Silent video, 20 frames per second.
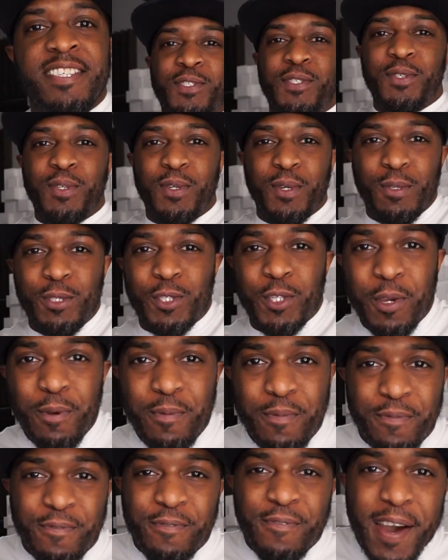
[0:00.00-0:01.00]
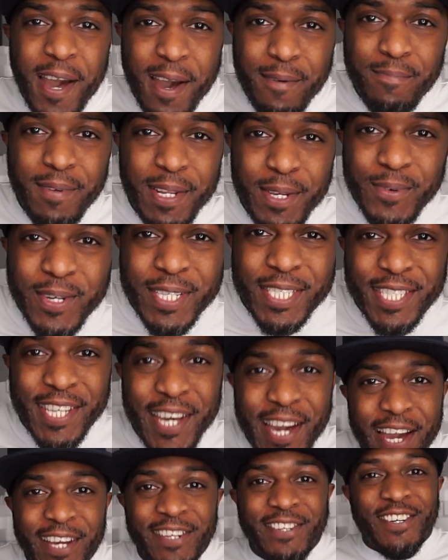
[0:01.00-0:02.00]
YouTube family, what's
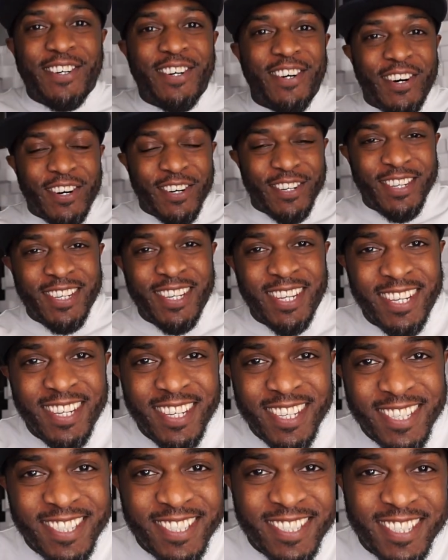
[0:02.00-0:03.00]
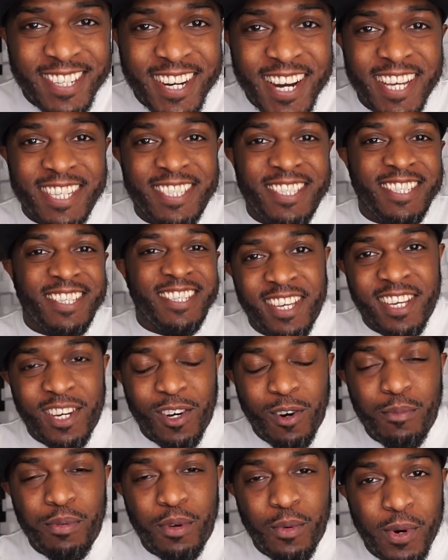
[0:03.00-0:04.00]
going on? Guys,
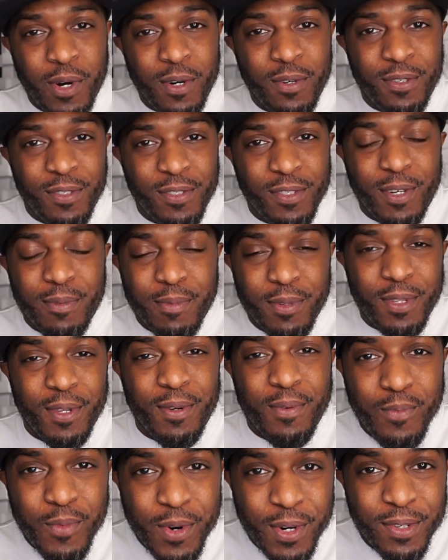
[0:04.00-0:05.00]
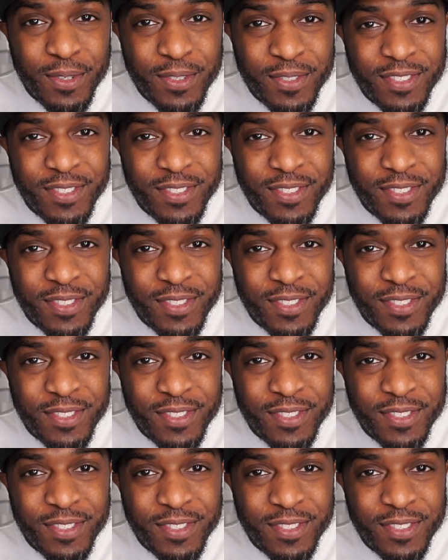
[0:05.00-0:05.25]
hope you're well, hope you're doing well.